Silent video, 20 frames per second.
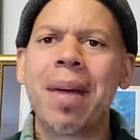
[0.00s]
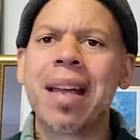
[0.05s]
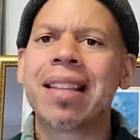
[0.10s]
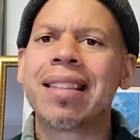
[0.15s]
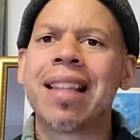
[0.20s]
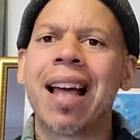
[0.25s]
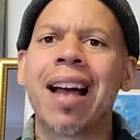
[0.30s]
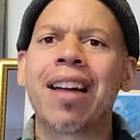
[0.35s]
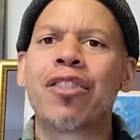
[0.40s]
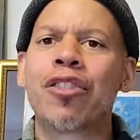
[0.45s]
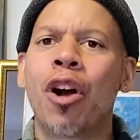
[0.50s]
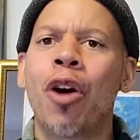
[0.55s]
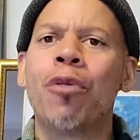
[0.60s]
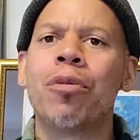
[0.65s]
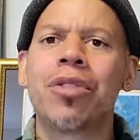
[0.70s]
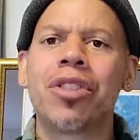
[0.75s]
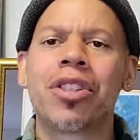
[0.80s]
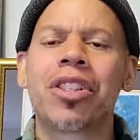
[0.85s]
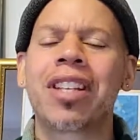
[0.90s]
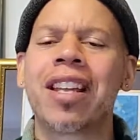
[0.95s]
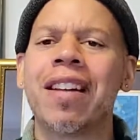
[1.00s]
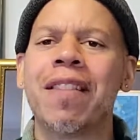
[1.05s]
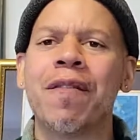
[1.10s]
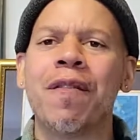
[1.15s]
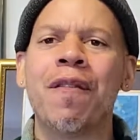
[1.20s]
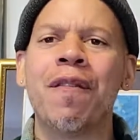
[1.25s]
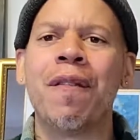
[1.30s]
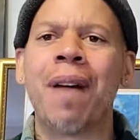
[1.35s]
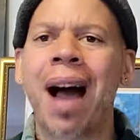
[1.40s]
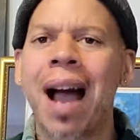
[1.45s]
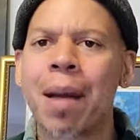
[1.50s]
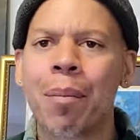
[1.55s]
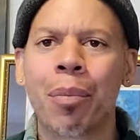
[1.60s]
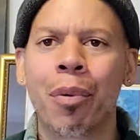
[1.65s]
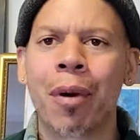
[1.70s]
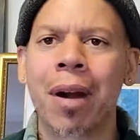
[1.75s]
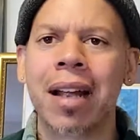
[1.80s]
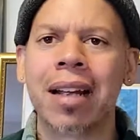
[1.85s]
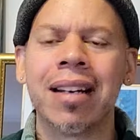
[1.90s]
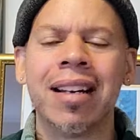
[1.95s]
that goat skin
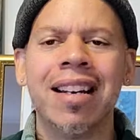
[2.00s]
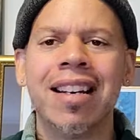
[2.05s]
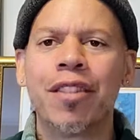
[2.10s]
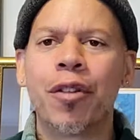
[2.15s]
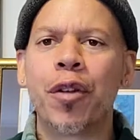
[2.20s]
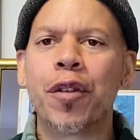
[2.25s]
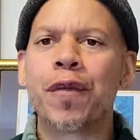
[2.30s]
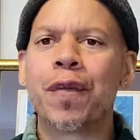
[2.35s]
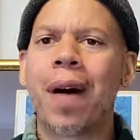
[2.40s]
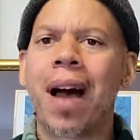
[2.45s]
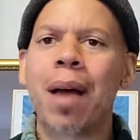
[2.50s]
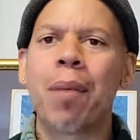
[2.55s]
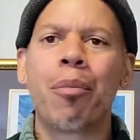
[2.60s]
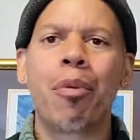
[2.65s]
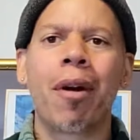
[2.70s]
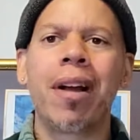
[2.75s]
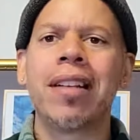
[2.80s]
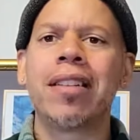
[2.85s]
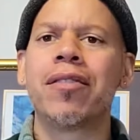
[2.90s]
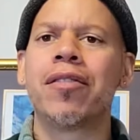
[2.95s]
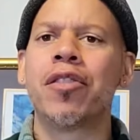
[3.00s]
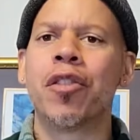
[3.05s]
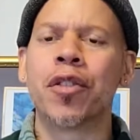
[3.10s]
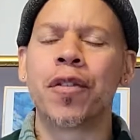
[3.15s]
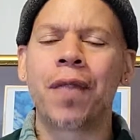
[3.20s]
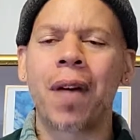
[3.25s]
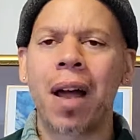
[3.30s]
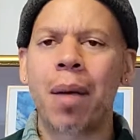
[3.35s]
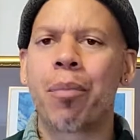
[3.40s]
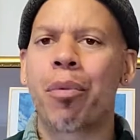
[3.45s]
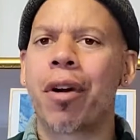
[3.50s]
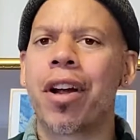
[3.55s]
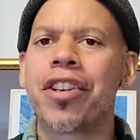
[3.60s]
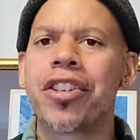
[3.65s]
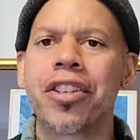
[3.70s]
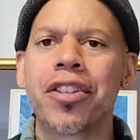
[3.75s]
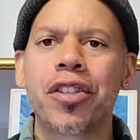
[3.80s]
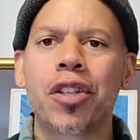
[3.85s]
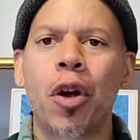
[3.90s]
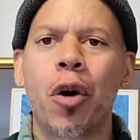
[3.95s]
vibrate. Those
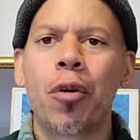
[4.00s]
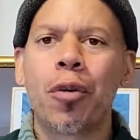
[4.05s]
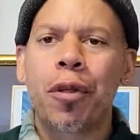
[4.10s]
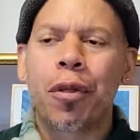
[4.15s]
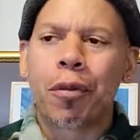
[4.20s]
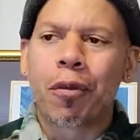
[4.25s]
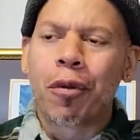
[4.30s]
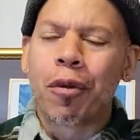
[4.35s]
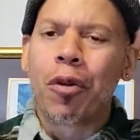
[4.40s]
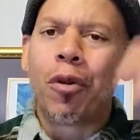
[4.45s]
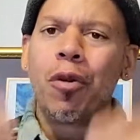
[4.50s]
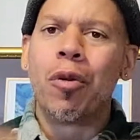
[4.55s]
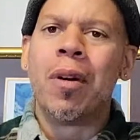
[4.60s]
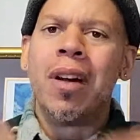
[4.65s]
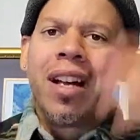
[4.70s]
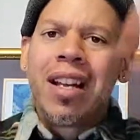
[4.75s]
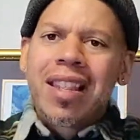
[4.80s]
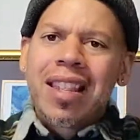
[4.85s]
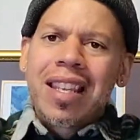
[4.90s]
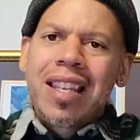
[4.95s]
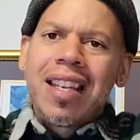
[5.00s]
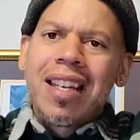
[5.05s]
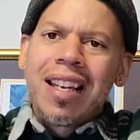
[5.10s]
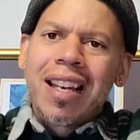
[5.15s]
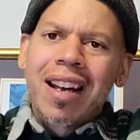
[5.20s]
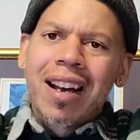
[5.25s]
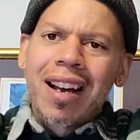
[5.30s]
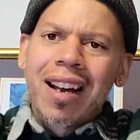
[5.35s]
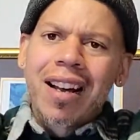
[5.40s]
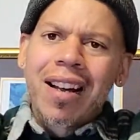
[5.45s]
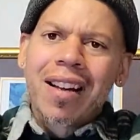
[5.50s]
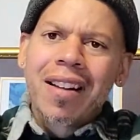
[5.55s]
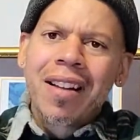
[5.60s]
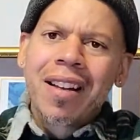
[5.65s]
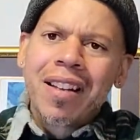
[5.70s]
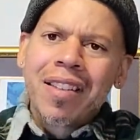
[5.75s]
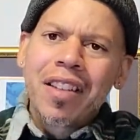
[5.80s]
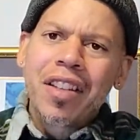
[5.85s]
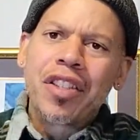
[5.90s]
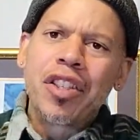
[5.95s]
vibrations go through the
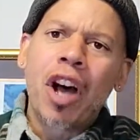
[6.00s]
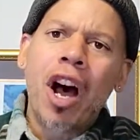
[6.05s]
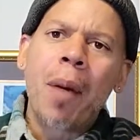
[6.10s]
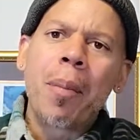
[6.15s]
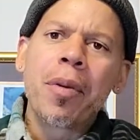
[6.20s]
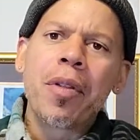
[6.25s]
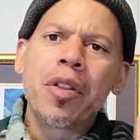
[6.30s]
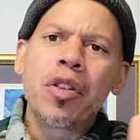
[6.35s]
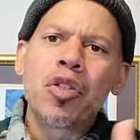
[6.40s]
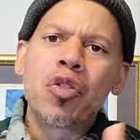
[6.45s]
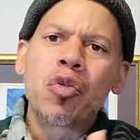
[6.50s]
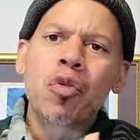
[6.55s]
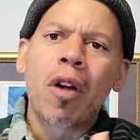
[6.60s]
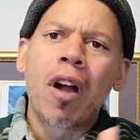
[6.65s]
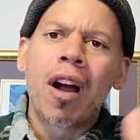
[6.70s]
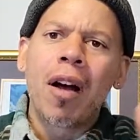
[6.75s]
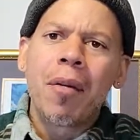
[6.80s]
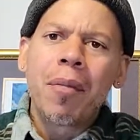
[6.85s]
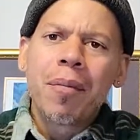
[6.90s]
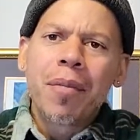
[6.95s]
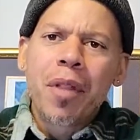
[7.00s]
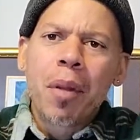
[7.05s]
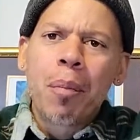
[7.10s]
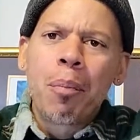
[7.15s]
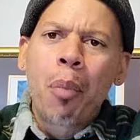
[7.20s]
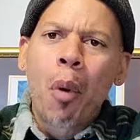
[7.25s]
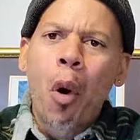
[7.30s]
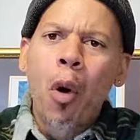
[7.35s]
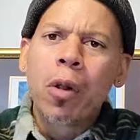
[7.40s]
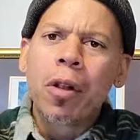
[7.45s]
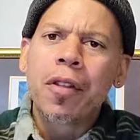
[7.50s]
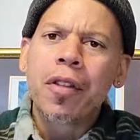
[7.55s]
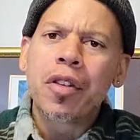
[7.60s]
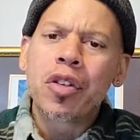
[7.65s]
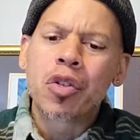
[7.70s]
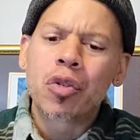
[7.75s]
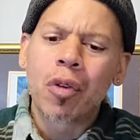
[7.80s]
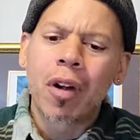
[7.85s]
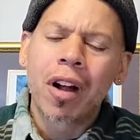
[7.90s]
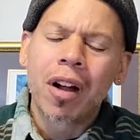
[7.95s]
top of the drum, the bowl of the
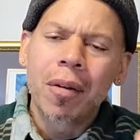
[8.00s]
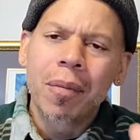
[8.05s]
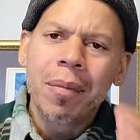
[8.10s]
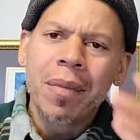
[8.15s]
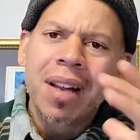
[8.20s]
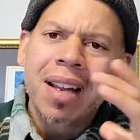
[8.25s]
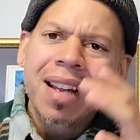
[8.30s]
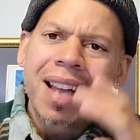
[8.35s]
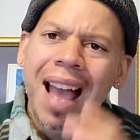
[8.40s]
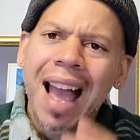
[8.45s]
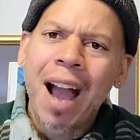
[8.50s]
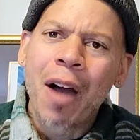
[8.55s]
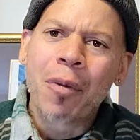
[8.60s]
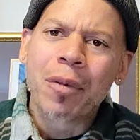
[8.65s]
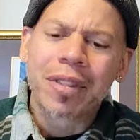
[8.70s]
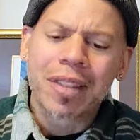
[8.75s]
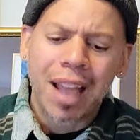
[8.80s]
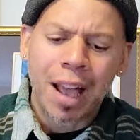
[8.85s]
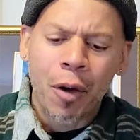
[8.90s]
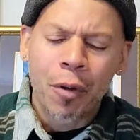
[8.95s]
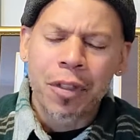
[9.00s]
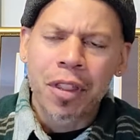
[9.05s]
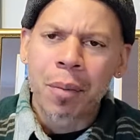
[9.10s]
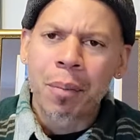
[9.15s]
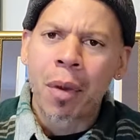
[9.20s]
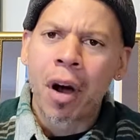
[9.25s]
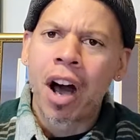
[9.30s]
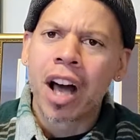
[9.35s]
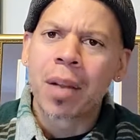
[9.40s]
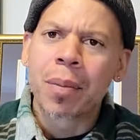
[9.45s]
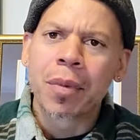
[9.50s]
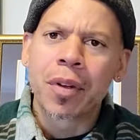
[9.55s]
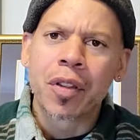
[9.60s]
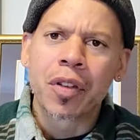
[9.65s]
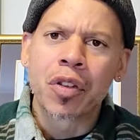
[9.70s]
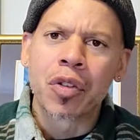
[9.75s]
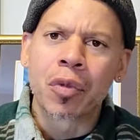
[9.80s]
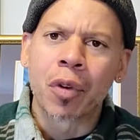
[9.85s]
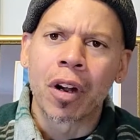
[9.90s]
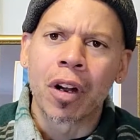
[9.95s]
drum, out the bottom of the
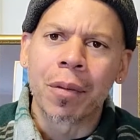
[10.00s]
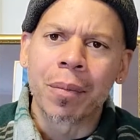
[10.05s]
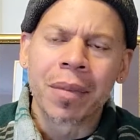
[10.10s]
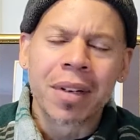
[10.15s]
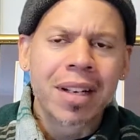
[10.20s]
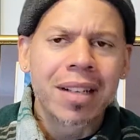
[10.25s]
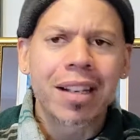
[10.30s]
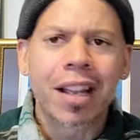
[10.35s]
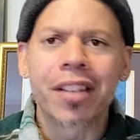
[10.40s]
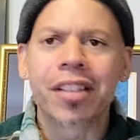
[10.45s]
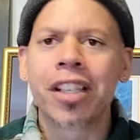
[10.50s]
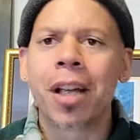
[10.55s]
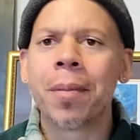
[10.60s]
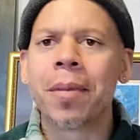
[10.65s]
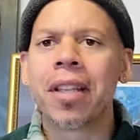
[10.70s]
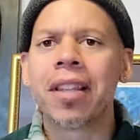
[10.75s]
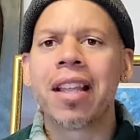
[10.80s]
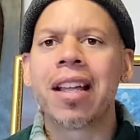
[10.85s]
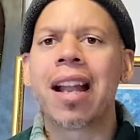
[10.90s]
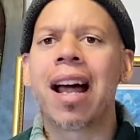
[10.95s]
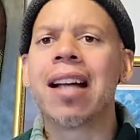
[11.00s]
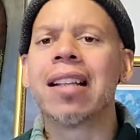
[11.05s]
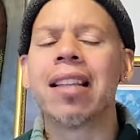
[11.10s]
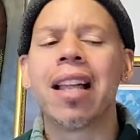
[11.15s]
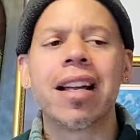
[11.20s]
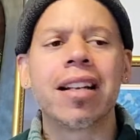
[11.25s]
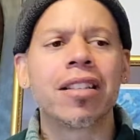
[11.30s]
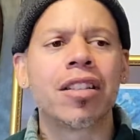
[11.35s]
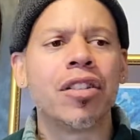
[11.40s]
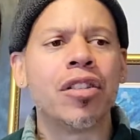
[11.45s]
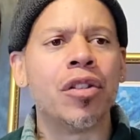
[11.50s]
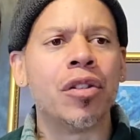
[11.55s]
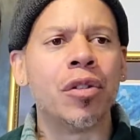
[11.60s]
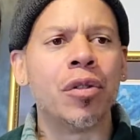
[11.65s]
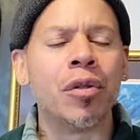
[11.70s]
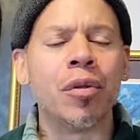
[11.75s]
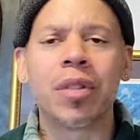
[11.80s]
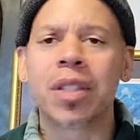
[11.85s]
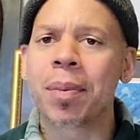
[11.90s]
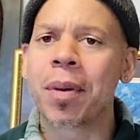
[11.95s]
drum. Now, something that I like to
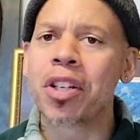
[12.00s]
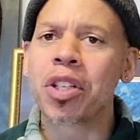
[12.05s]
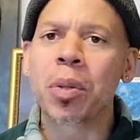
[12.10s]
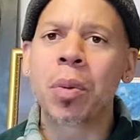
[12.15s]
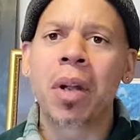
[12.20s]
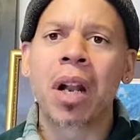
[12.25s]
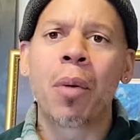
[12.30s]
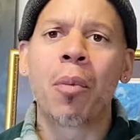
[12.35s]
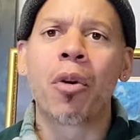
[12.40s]
do, especially when I'm